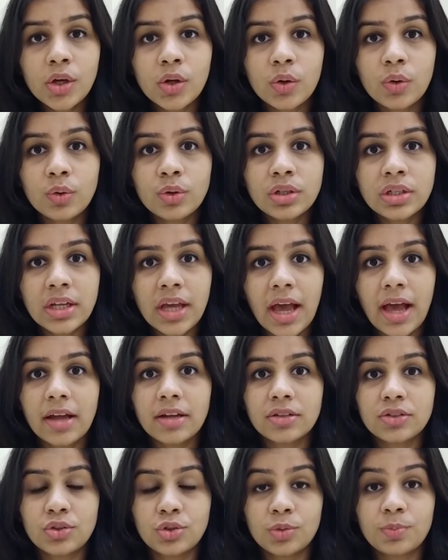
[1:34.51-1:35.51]
good
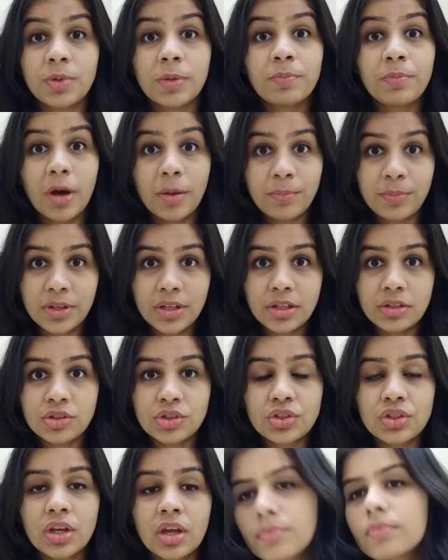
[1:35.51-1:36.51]
and should be
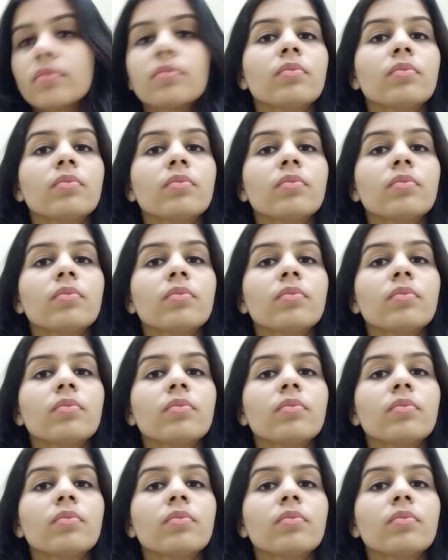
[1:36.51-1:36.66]
published.